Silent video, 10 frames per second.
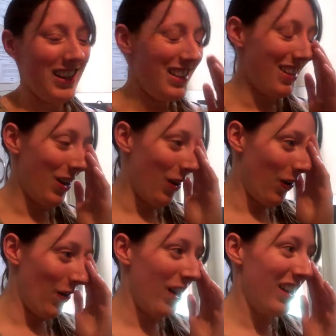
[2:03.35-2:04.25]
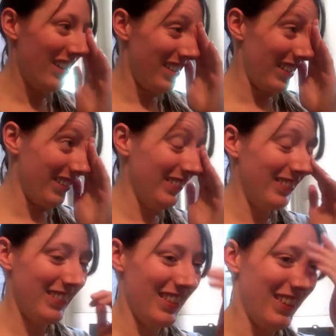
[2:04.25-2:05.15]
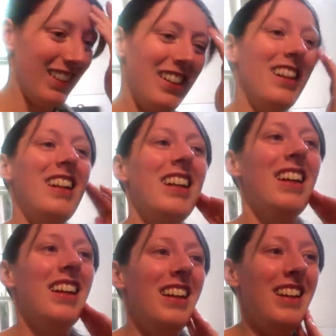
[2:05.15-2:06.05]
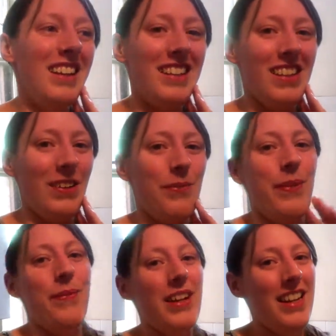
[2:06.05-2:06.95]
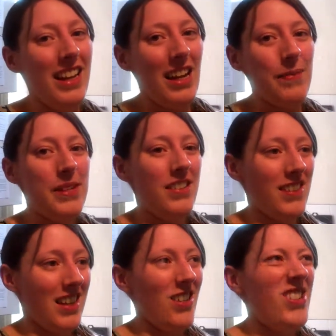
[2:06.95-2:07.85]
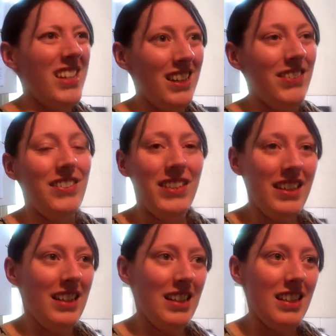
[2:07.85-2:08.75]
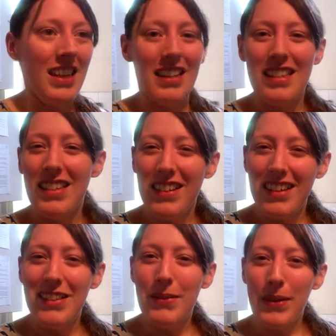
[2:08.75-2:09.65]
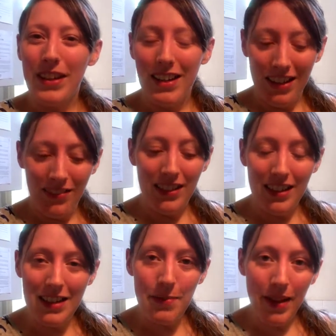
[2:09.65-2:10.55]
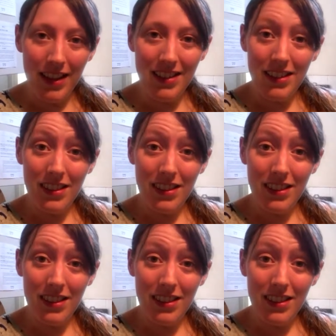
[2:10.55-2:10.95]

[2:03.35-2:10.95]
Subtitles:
So I was like, ooh dear. So, but when that happened, it was like, okay, we really need to get serious about getting rid of these mice.